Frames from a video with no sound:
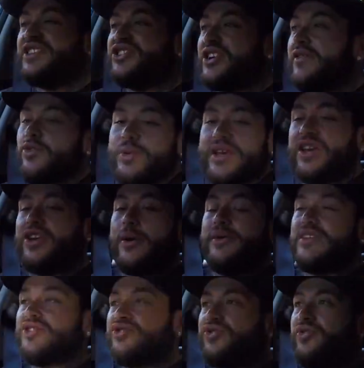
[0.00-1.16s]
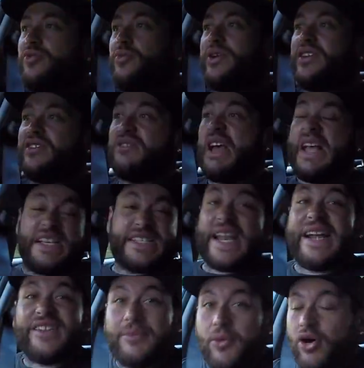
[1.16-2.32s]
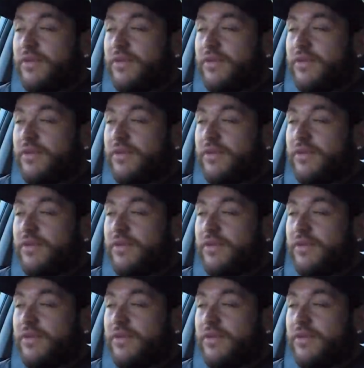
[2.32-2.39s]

each other. We could go and enjoy them. We could slag them